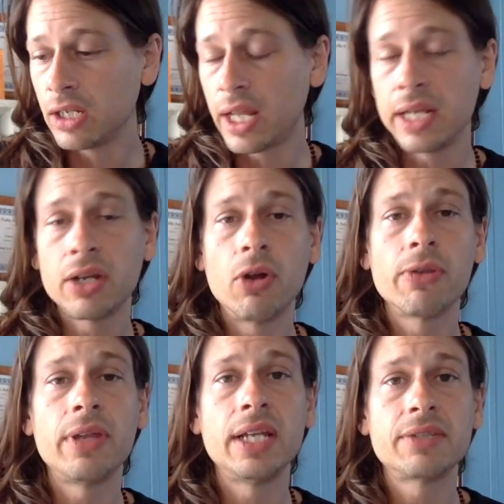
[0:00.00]
letting go
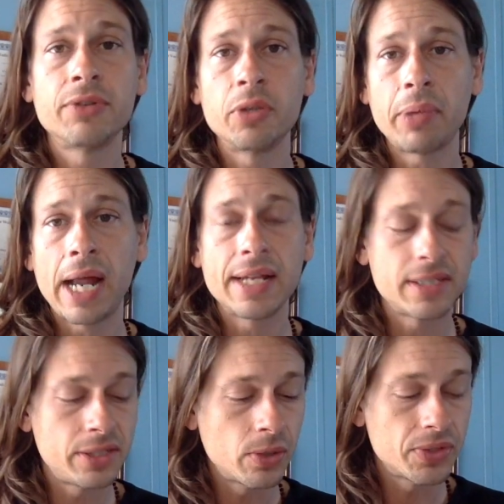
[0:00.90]
of things from the past
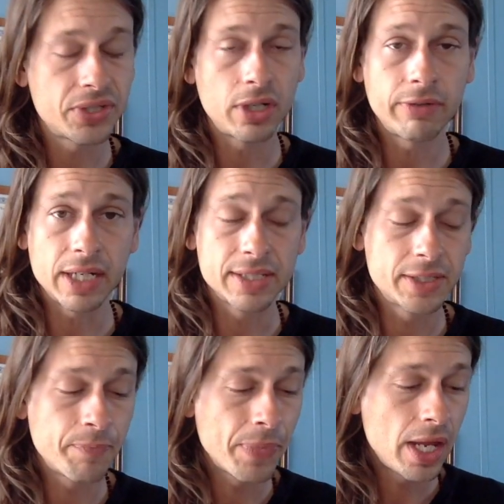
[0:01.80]
that don't serve us.